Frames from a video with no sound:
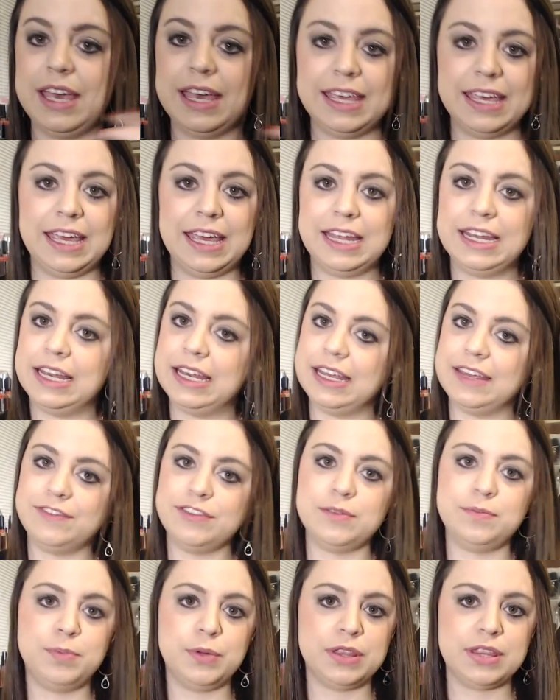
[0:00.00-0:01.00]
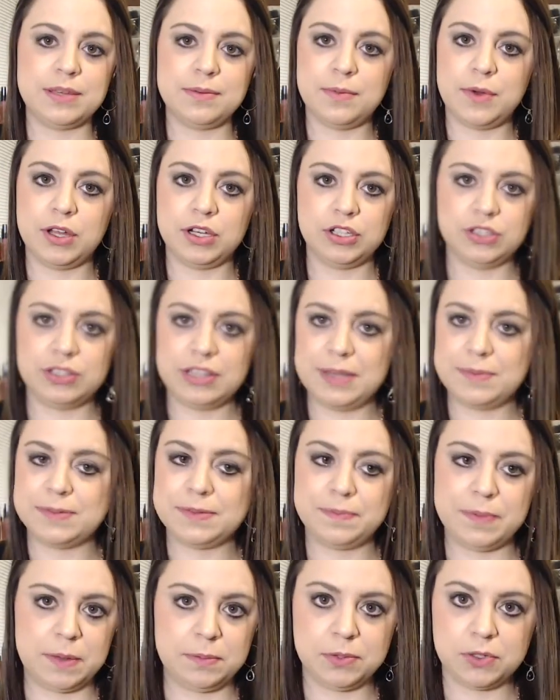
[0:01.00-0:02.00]
Again, if you put them on your
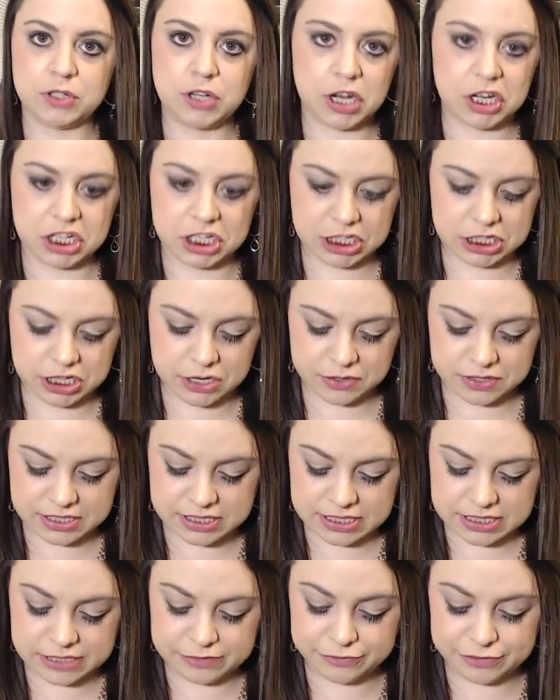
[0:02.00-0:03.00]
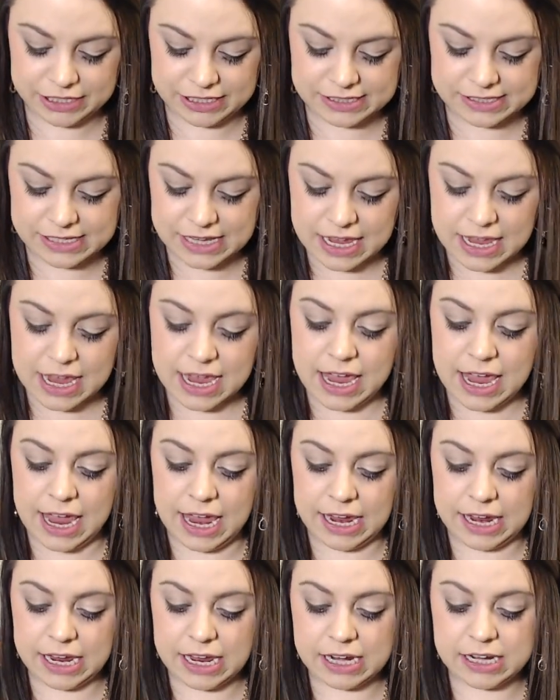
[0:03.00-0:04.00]
lips, people are not going to notice the difference.
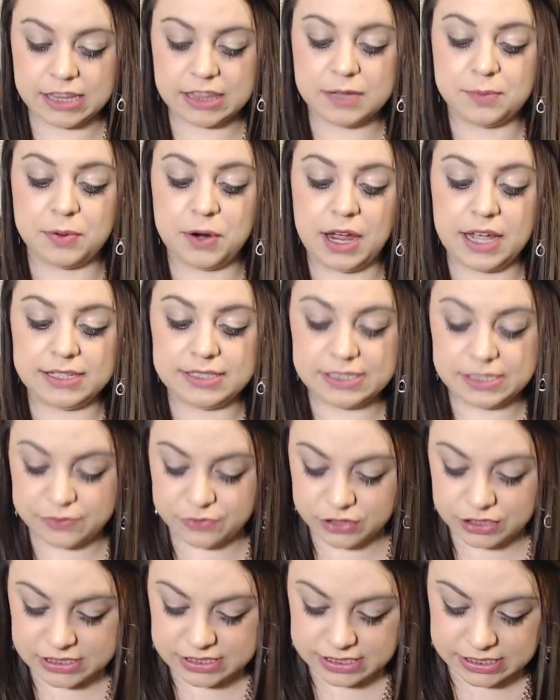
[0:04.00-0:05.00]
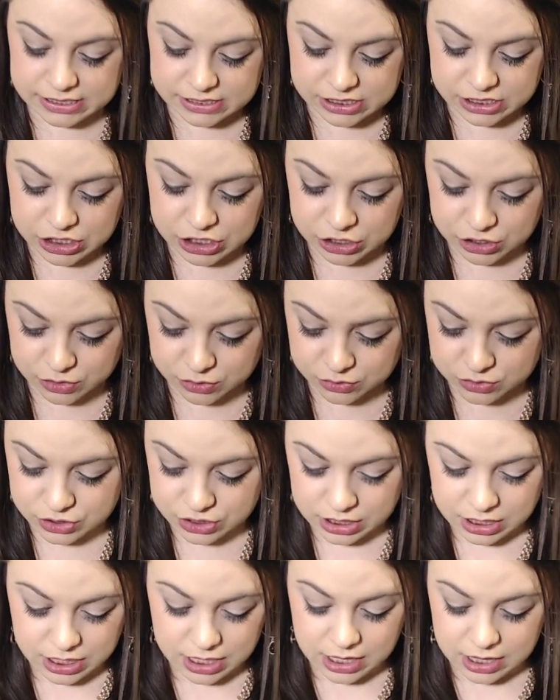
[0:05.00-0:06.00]
And the price difference is huge.
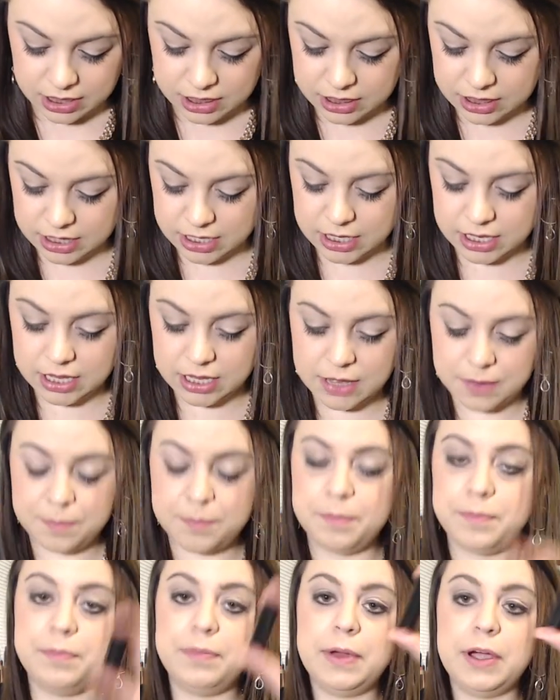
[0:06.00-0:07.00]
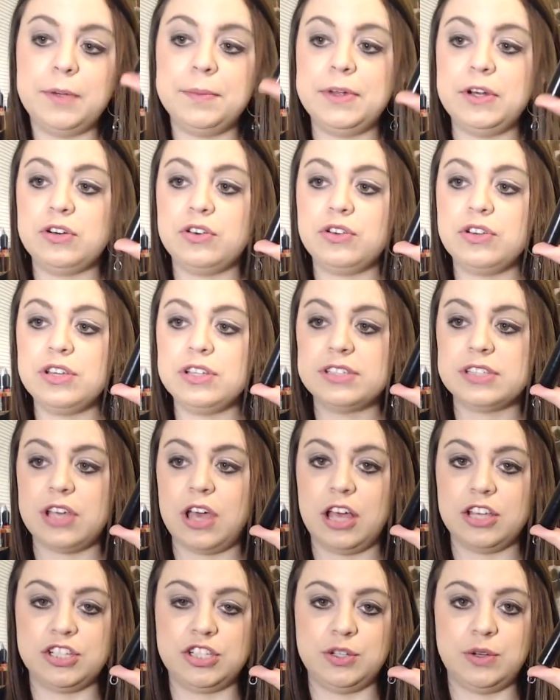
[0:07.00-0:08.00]
The Bare Minerals
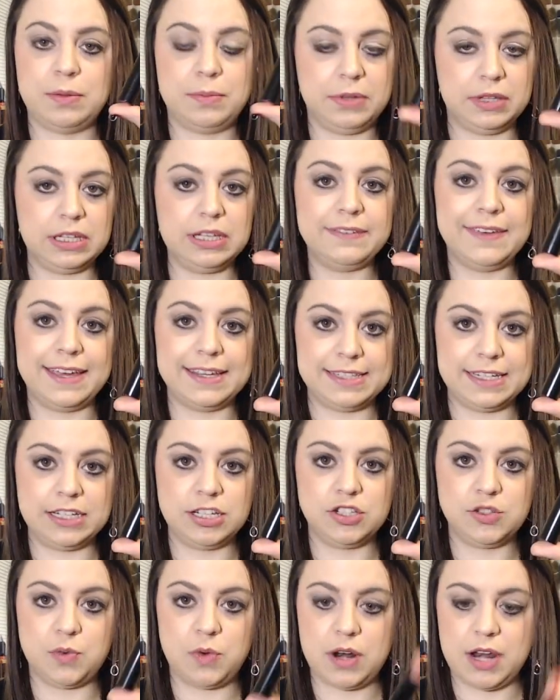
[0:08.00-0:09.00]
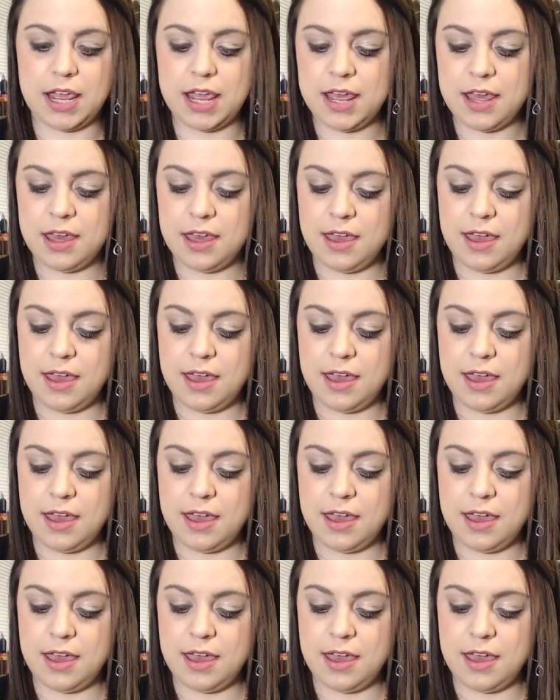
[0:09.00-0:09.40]
cost you, I believe, $18 to $20,